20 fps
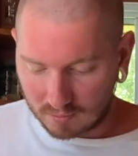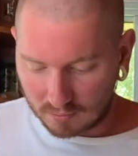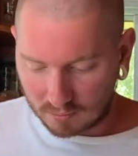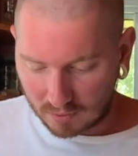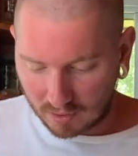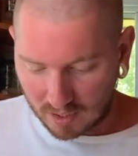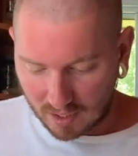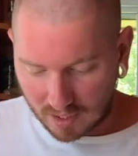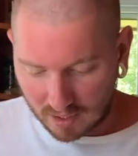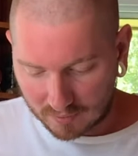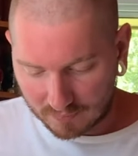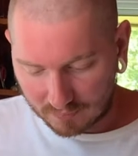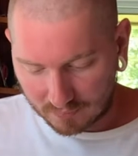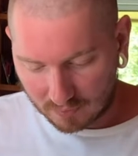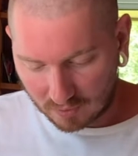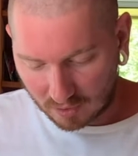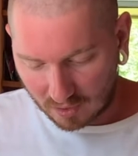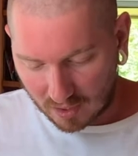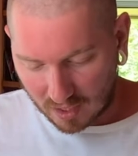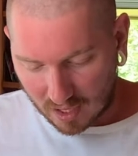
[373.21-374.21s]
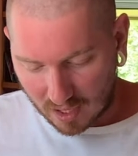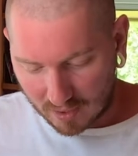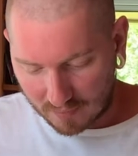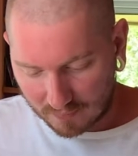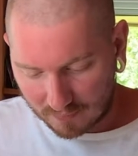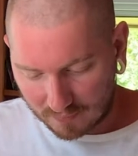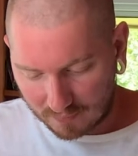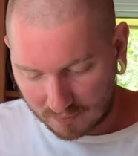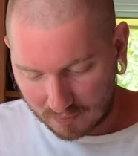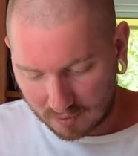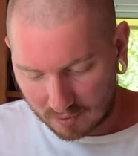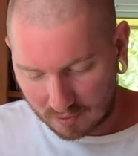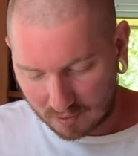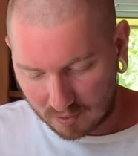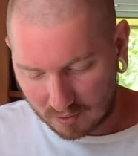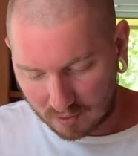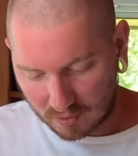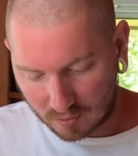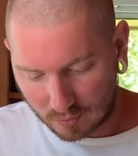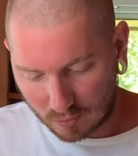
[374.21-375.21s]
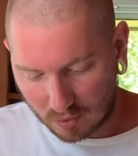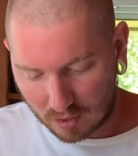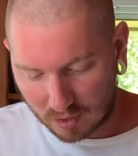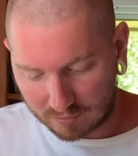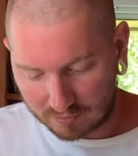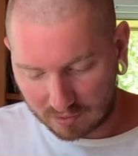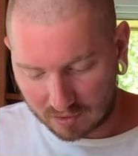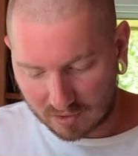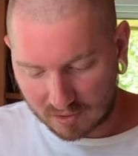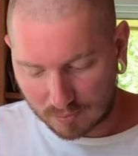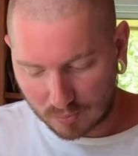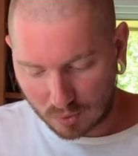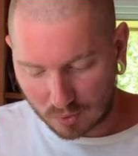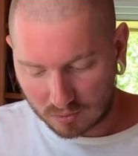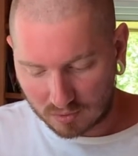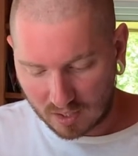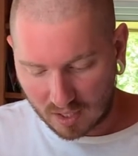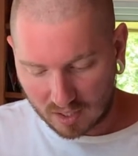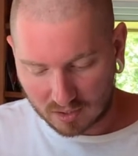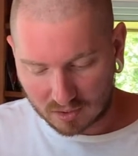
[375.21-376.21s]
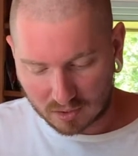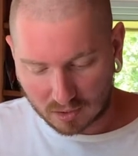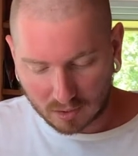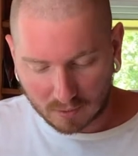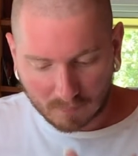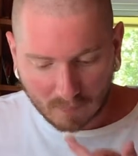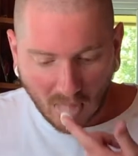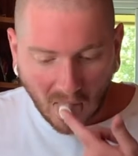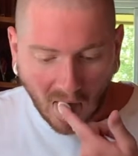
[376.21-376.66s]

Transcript: Oh yeah, look at that. Wonderfully smooth texture.